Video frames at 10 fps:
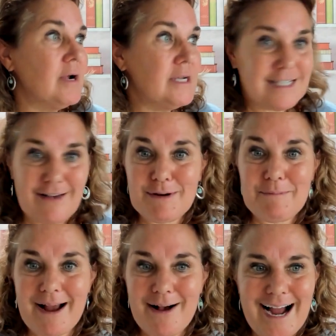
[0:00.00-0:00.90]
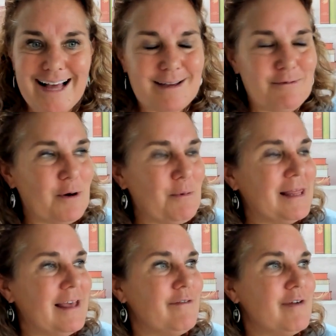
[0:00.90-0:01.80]
7-mile island where we
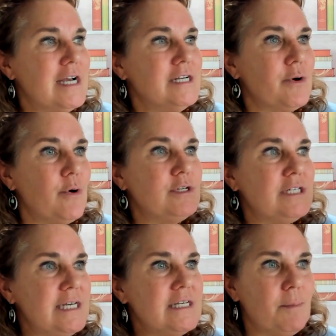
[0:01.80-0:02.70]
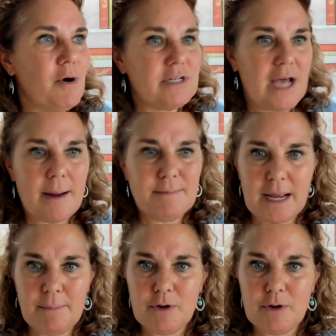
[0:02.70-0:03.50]
live. So T is about timetable.